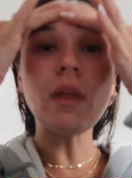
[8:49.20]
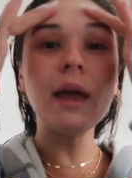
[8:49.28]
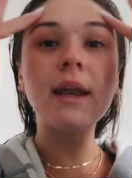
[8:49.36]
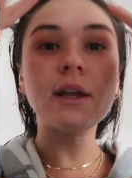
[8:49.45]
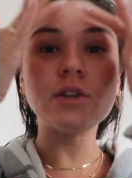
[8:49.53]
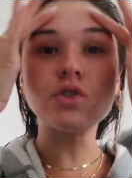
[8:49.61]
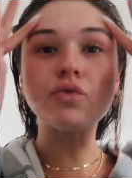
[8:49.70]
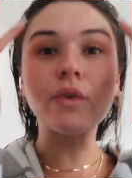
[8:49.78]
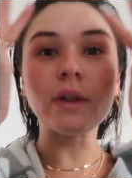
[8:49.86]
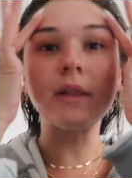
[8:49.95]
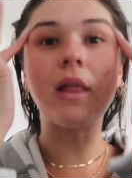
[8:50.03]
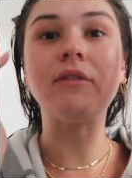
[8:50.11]
And I just
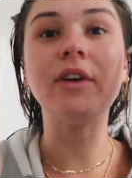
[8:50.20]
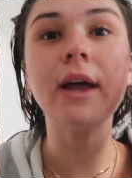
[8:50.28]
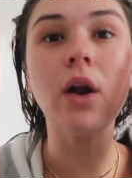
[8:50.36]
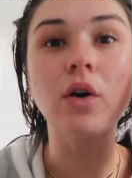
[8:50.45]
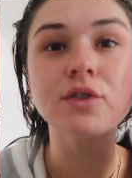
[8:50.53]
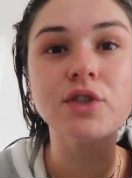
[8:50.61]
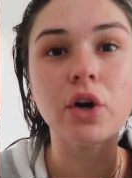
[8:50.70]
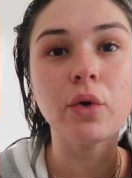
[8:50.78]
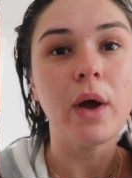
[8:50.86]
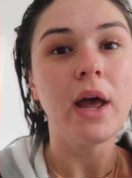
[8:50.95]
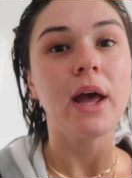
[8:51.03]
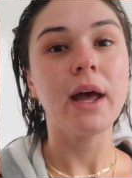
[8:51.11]
really love it.
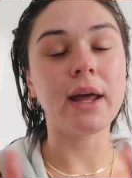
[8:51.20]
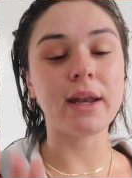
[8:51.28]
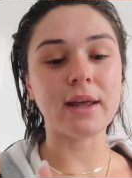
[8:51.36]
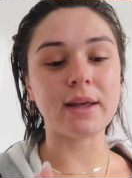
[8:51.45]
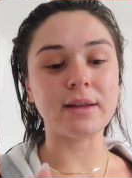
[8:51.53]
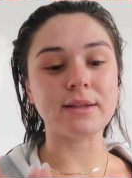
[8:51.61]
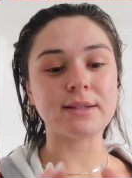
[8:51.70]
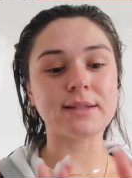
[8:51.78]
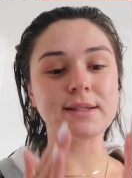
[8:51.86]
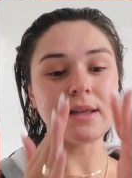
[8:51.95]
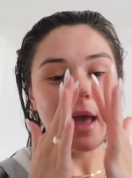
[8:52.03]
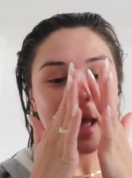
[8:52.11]
Also, it
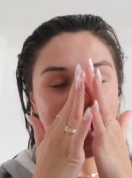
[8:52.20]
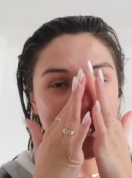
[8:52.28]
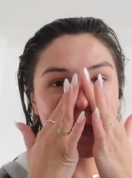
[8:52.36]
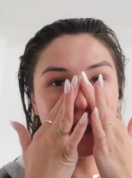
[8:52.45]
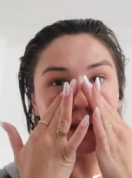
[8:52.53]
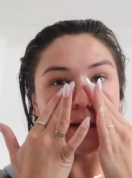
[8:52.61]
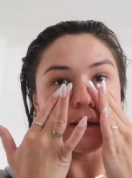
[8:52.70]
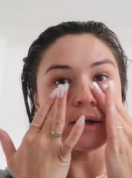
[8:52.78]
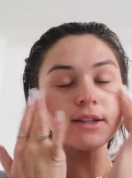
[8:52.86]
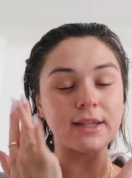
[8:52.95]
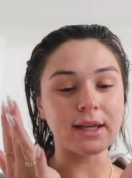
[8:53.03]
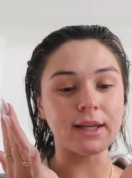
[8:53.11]
is a
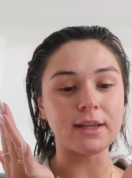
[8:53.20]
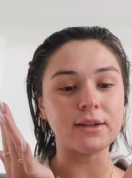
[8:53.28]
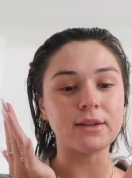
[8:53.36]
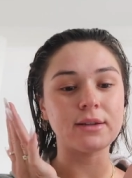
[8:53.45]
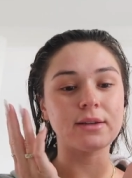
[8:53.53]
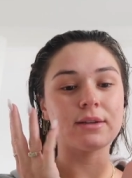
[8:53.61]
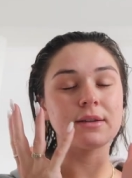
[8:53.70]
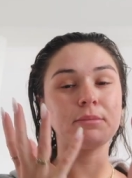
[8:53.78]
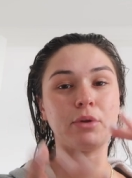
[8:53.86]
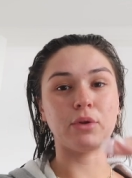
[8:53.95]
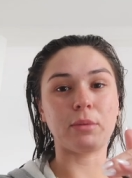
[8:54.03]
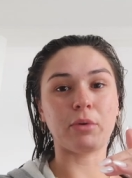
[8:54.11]
clean
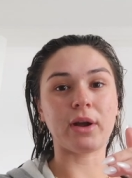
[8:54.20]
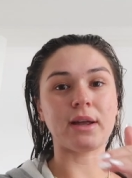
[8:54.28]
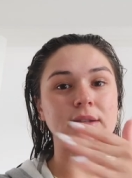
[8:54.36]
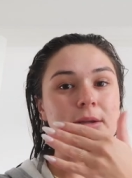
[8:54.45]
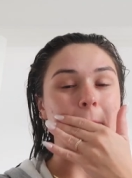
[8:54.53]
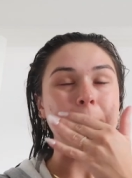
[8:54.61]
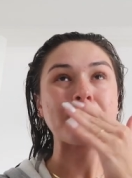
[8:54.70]
beauty brand.